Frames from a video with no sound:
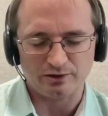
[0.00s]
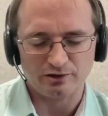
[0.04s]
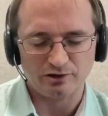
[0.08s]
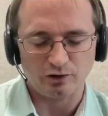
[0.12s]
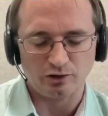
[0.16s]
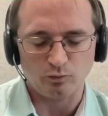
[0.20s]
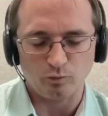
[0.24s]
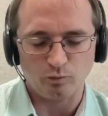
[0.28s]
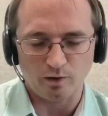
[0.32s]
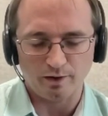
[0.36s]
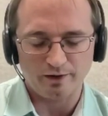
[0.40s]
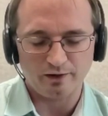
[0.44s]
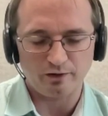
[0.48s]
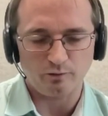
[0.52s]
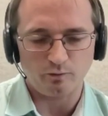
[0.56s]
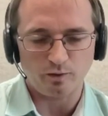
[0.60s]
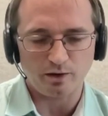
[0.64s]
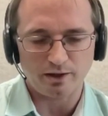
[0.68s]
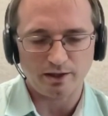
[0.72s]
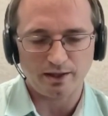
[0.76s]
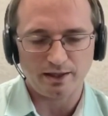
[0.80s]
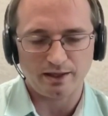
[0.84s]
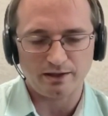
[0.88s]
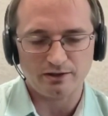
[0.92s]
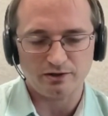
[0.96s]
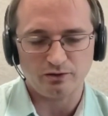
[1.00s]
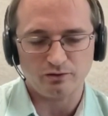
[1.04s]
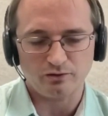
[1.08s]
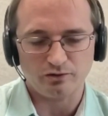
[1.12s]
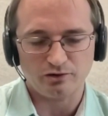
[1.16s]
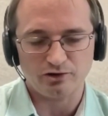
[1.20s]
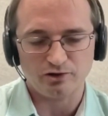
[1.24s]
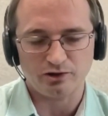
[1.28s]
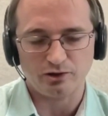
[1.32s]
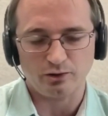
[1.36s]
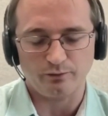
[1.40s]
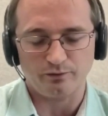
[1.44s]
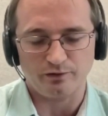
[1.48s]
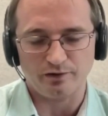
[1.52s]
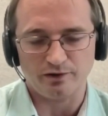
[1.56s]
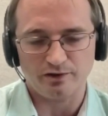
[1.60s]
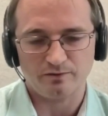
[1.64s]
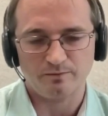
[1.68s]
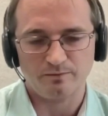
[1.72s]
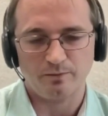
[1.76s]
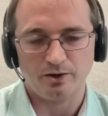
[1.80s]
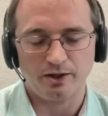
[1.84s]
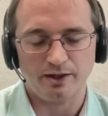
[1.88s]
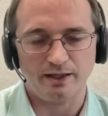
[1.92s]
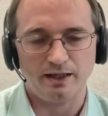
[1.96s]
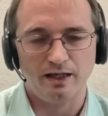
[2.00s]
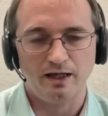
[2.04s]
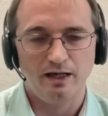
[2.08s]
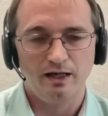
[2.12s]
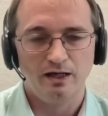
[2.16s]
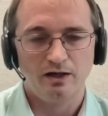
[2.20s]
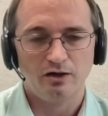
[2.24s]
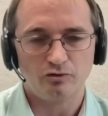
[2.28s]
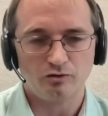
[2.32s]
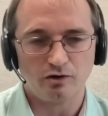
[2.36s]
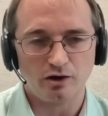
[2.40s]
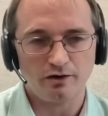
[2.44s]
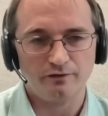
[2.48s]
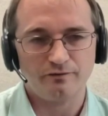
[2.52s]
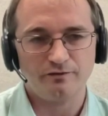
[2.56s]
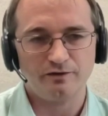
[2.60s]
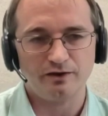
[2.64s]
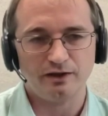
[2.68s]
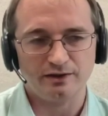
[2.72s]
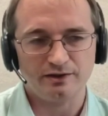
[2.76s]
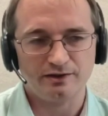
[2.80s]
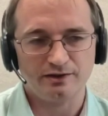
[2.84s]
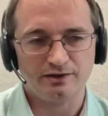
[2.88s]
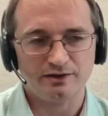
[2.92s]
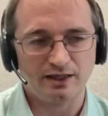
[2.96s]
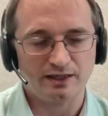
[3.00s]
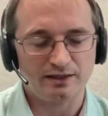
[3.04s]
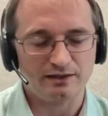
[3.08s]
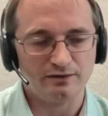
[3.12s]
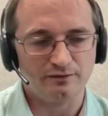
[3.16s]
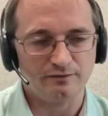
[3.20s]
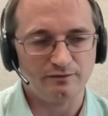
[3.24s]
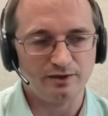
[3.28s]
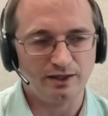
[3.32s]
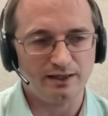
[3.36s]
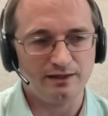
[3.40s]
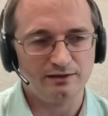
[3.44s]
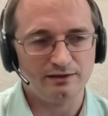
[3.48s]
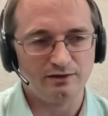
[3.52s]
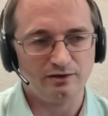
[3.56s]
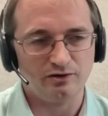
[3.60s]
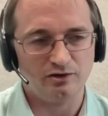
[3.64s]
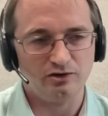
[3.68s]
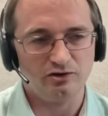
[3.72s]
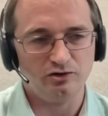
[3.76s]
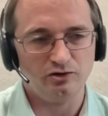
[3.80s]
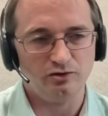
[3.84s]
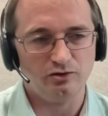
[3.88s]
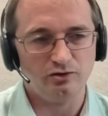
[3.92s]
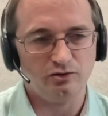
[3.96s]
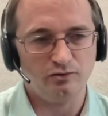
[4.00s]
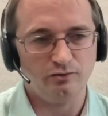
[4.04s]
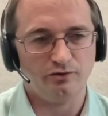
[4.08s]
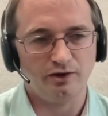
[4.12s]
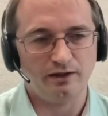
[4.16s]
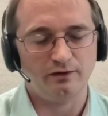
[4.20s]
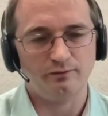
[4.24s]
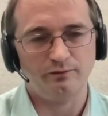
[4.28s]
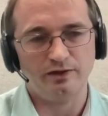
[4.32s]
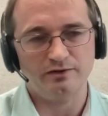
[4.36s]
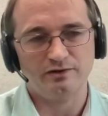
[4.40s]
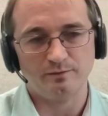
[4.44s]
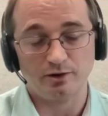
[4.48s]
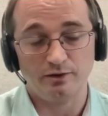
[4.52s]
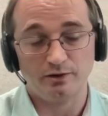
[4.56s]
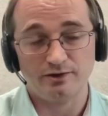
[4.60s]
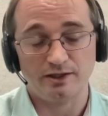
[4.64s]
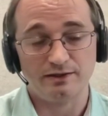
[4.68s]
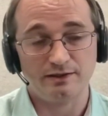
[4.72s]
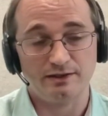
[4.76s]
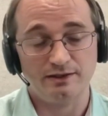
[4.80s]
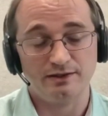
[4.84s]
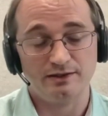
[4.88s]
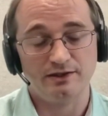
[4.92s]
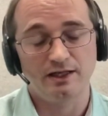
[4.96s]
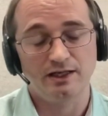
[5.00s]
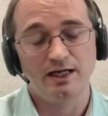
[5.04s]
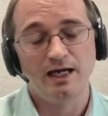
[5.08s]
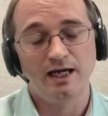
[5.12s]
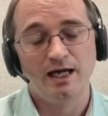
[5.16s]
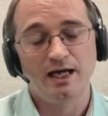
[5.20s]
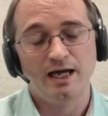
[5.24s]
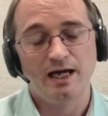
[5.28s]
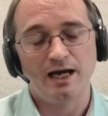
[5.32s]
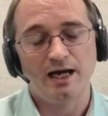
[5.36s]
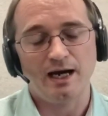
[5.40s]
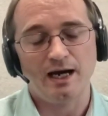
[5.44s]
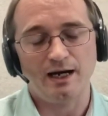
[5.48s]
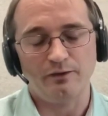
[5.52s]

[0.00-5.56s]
So in the one hand, you could solve this by crafting a set of data that you think fits the processes